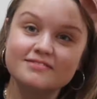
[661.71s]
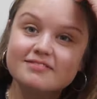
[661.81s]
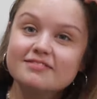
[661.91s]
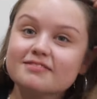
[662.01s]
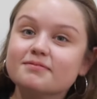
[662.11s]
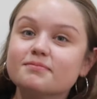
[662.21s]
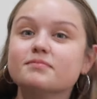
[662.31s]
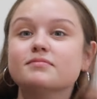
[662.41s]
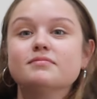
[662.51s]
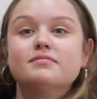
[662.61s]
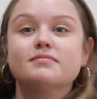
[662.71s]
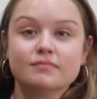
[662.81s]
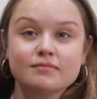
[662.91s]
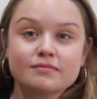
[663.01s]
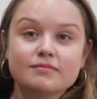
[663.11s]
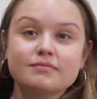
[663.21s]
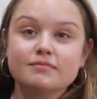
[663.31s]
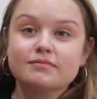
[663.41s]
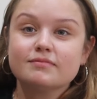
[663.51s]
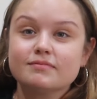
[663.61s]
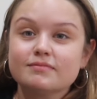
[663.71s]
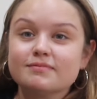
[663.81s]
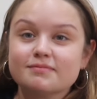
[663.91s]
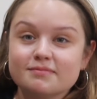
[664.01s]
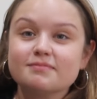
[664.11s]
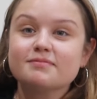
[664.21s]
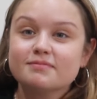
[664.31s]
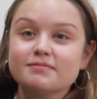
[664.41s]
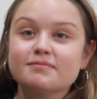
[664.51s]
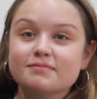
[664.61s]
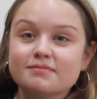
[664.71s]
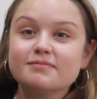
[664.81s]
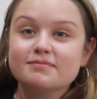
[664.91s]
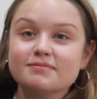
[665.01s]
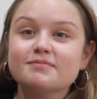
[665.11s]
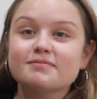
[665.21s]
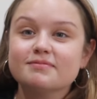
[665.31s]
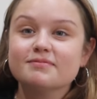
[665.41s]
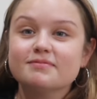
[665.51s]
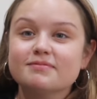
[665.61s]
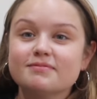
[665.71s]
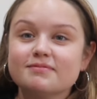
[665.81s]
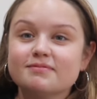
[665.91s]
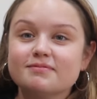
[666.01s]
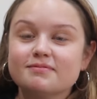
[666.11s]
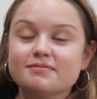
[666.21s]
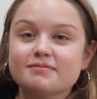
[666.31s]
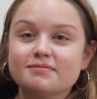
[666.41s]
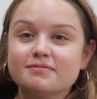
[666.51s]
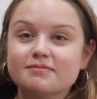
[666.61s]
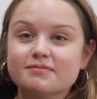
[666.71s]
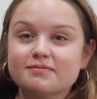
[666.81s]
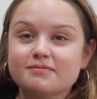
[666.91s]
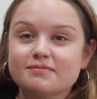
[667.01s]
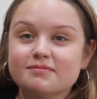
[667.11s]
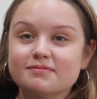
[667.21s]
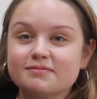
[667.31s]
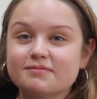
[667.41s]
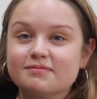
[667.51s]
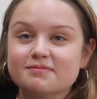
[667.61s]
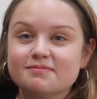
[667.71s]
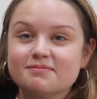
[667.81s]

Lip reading: No words are spoken by the person on screen.